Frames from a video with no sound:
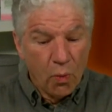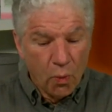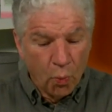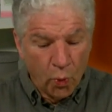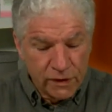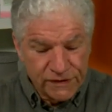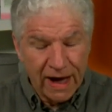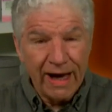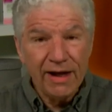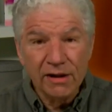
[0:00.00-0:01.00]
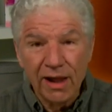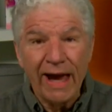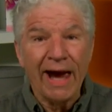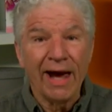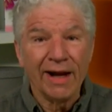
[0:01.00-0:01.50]
Was I
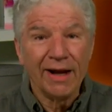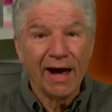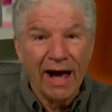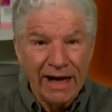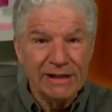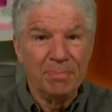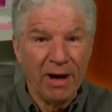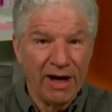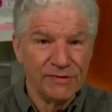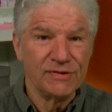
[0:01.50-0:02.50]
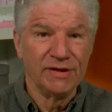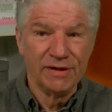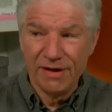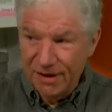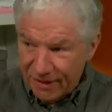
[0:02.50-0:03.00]
glad I
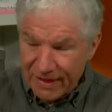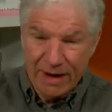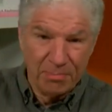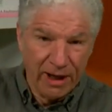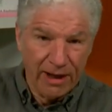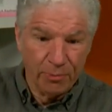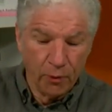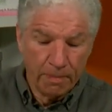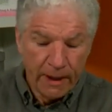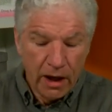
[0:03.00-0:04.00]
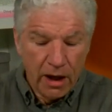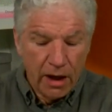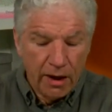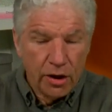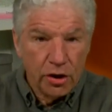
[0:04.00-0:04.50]
deposited that Bible?
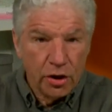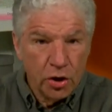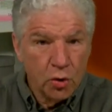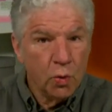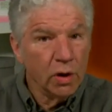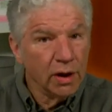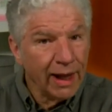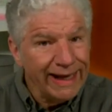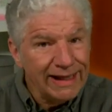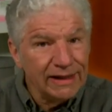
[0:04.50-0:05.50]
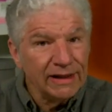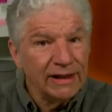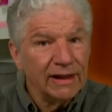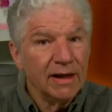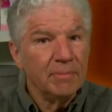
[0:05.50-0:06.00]
You will
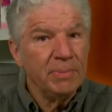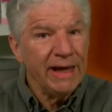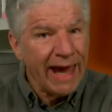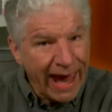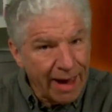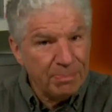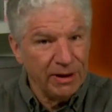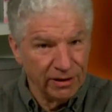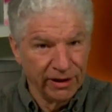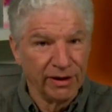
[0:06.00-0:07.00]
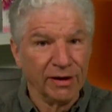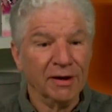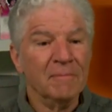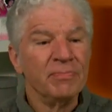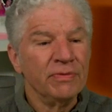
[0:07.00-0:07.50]
likely be happy, Linda,
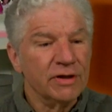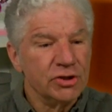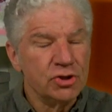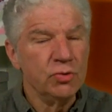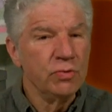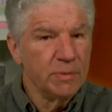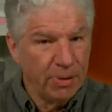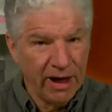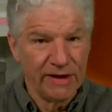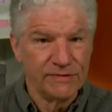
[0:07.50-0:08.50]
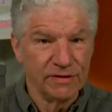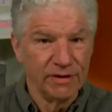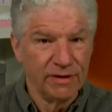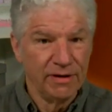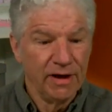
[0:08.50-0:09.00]
that you
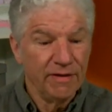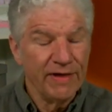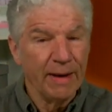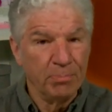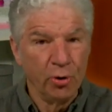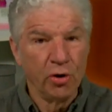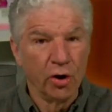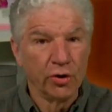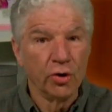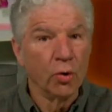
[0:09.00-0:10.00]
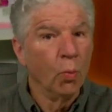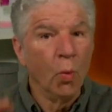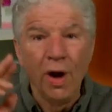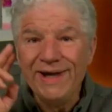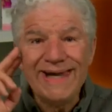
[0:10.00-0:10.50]
deposited that book on her.
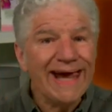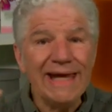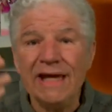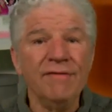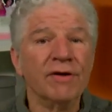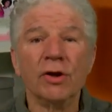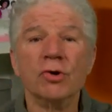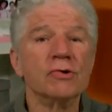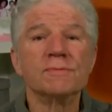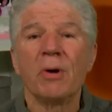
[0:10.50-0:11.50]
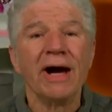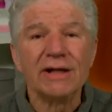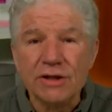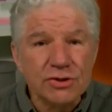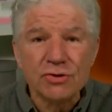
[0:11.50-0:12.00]
One day, even a nurse
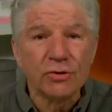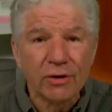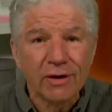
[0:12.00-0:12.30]
practitioner,